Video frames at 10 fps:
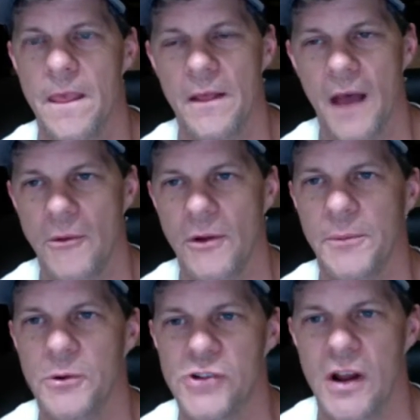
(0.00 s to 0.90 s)
I really
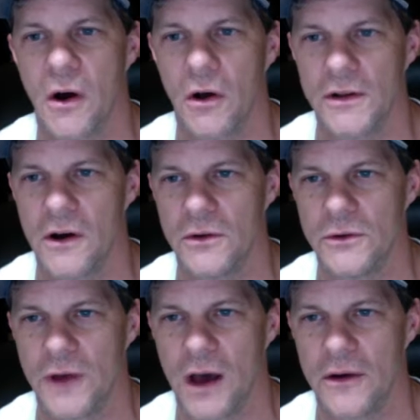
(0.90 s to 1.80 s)
appreciate all y'all
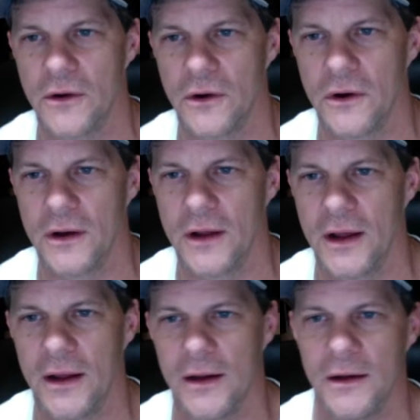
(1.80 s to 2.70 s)
who've gotten on
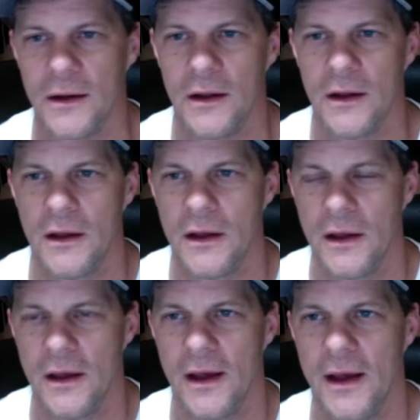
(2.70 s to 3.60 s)
and
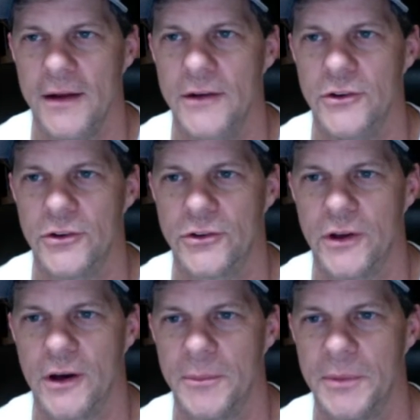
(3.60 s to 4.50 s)
and
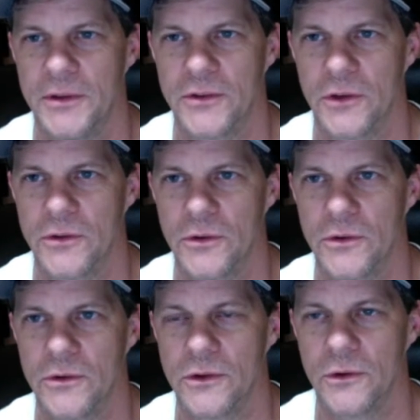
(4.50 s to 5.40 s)
just uh, been so
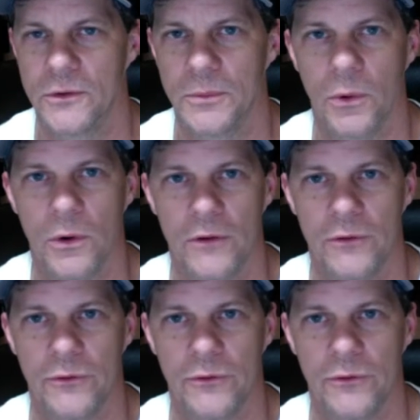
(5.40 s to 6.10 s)
so supportive